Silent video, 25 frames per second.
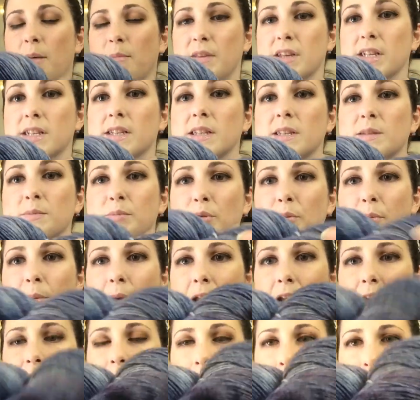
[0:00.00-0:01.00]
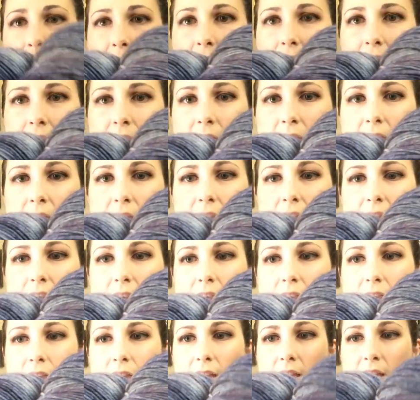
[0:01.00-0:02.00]
This is Blueberry Crumb Cake.
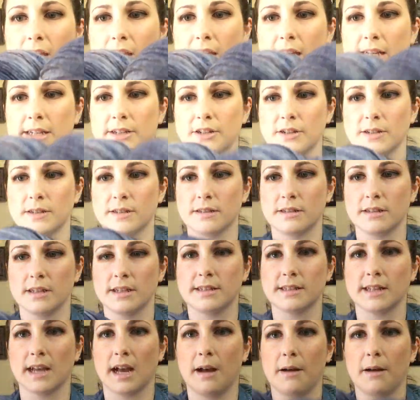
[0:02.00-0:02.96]
It's